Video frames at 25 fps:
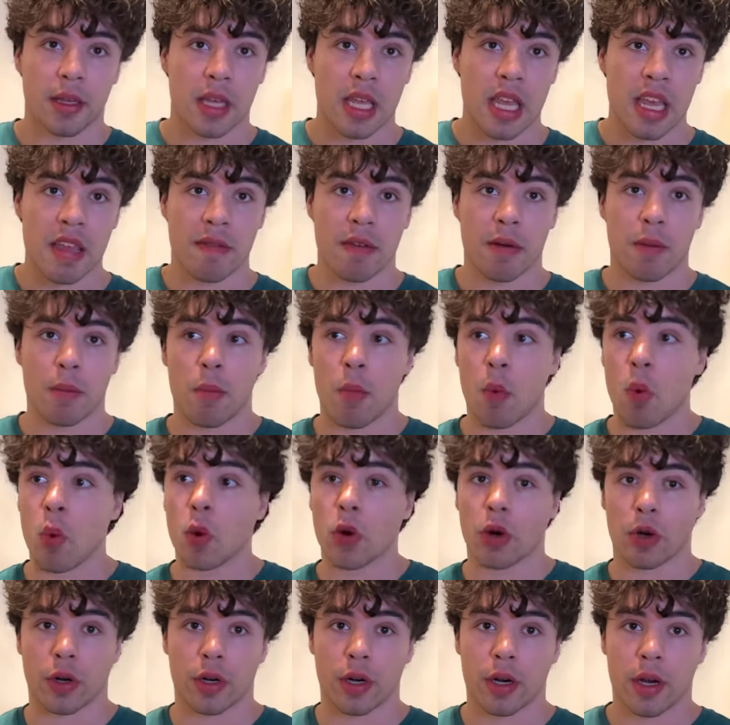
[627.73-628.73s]
even
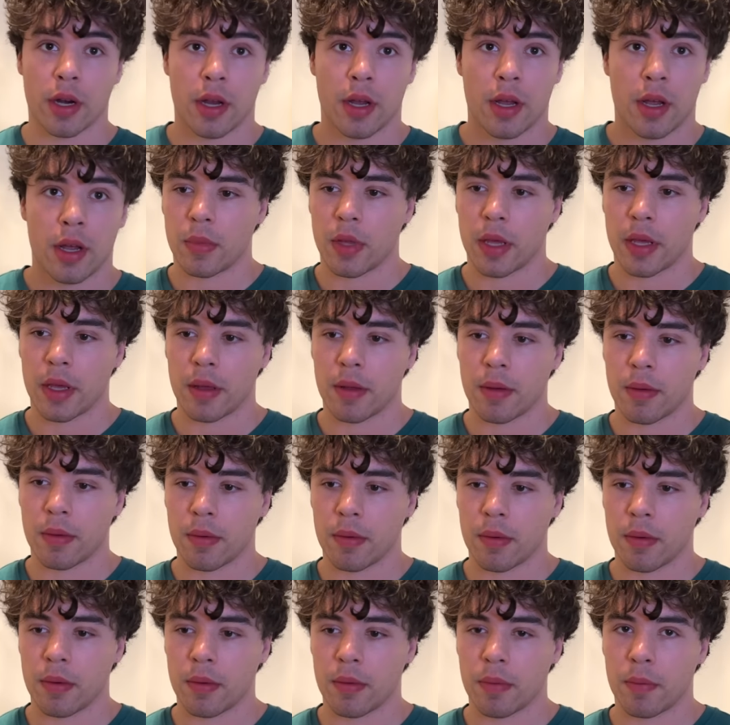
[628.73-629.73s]
more
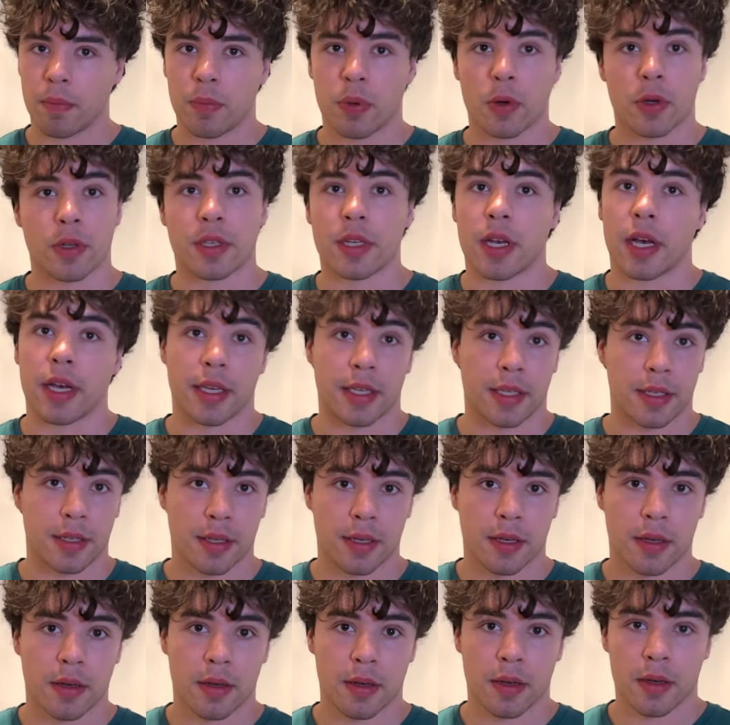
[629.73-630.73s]
precise.
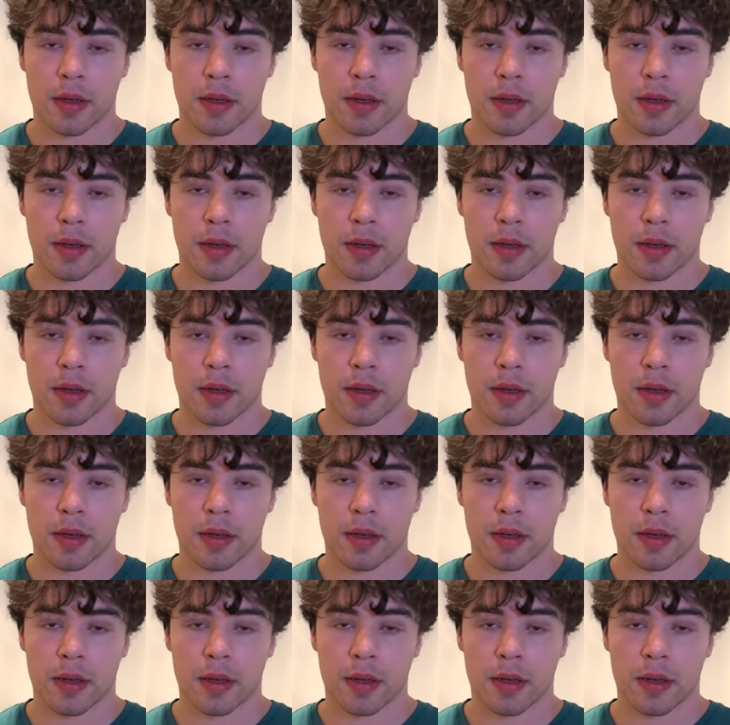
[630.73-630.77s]
Precise.